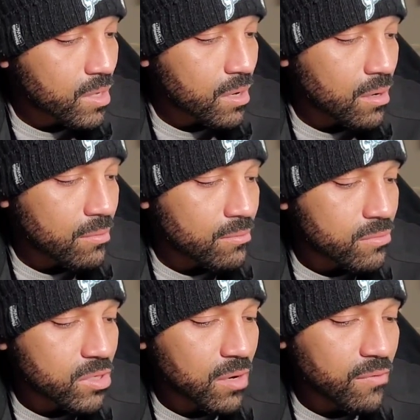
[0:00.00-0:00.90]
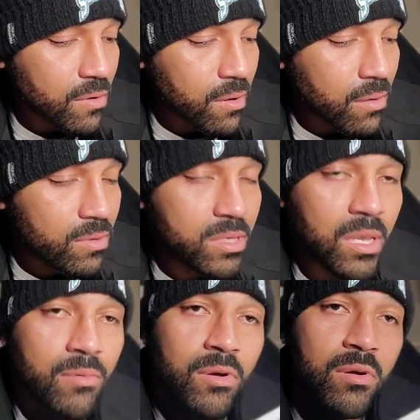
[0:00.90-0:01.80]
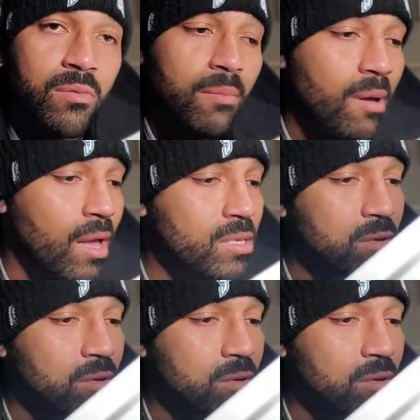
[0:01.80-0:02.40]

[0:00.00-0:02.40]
um, trying to figure out which label go to what box.